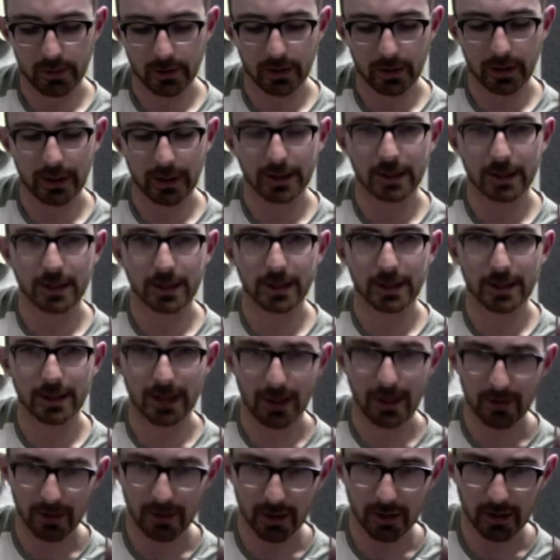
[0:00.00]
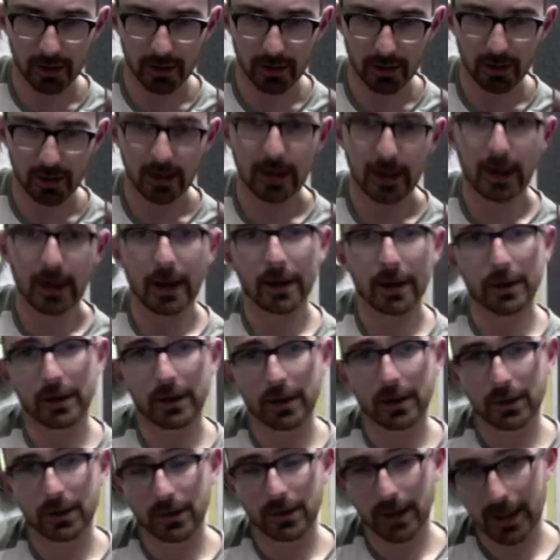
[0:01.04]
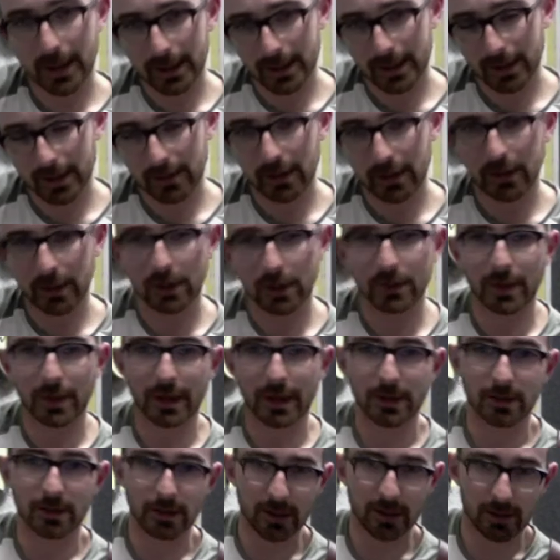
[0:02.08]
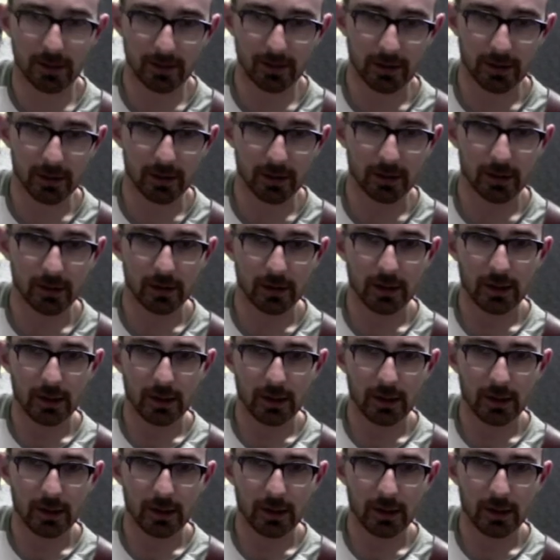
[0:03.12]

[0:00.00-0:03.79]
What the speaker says: Alright, so it's a D minor, and then it goes to an A7, then it goes back to a D minor.